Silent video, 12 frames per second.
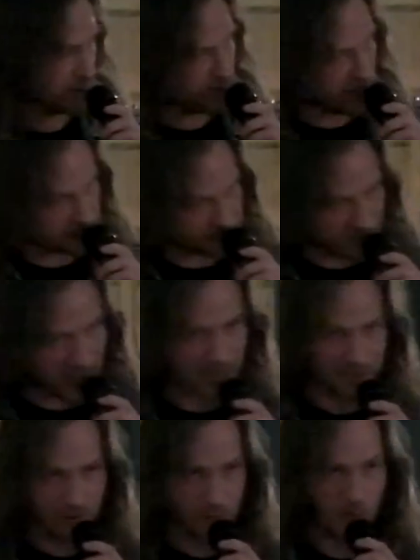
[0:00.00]
amongst
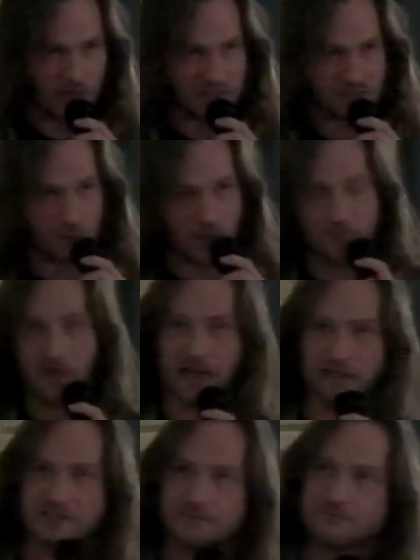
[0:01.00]
men who wear
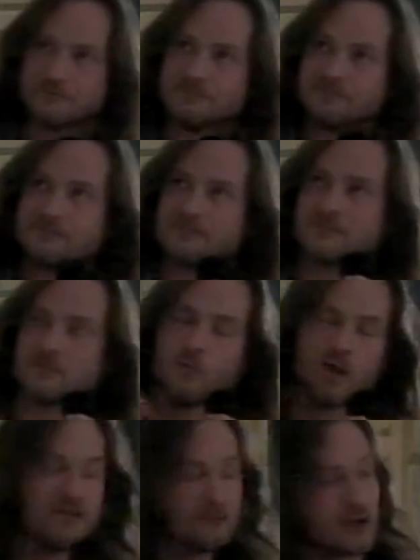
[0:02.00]
sweatpants.
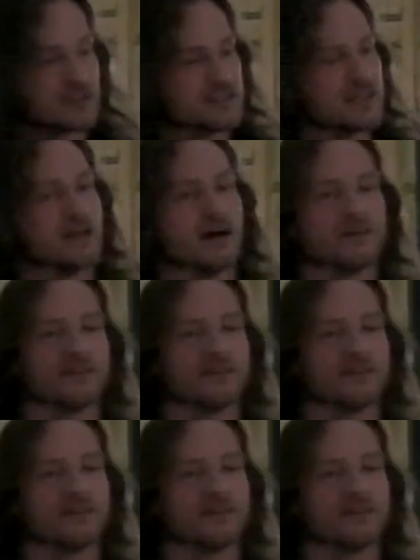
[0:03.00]
Whenever I see it, I